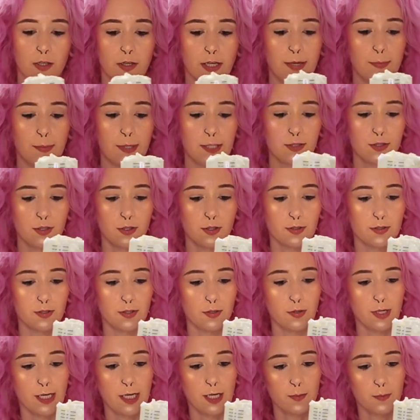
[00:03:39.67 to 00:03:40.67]
Make sure there's
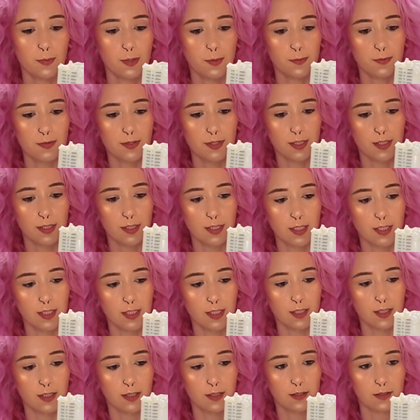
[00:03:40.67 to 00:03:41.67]
no air bubbles in
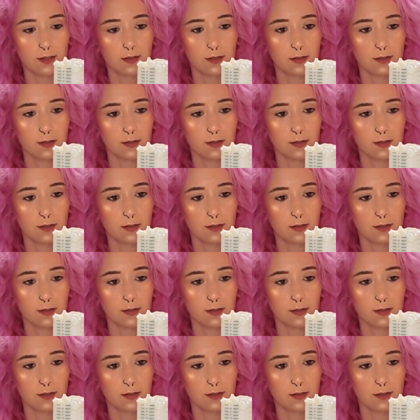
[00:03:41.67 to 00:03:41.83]
there.